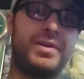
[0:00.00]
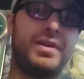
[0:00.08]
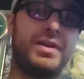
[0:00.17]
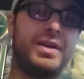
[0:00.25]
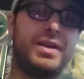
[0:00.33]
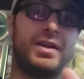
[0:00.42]
But
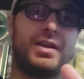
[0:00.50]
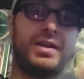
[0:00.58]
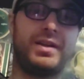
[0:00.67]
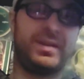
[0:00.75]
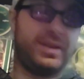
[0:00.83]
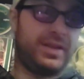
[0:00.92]

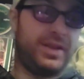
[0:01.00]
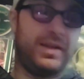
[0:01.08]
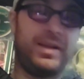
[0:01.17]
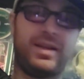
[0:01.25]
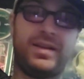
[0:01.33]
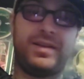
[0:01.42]
I
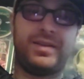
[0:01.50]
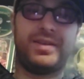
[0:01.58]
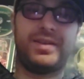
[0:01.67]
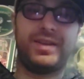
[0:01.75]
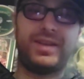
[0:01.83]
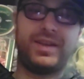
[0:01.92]
gotta
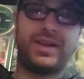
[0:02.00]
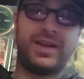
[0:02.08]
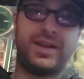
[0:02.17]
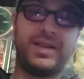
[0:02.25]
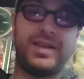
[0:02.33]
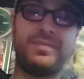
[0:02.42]

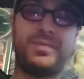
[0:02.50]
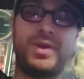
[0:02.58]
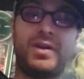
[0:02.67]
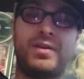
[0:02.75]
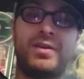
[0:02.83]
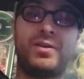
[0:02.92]
kind of keep
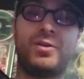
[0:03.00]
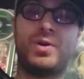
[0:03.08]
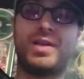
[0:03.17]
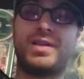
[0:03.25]
that on the low.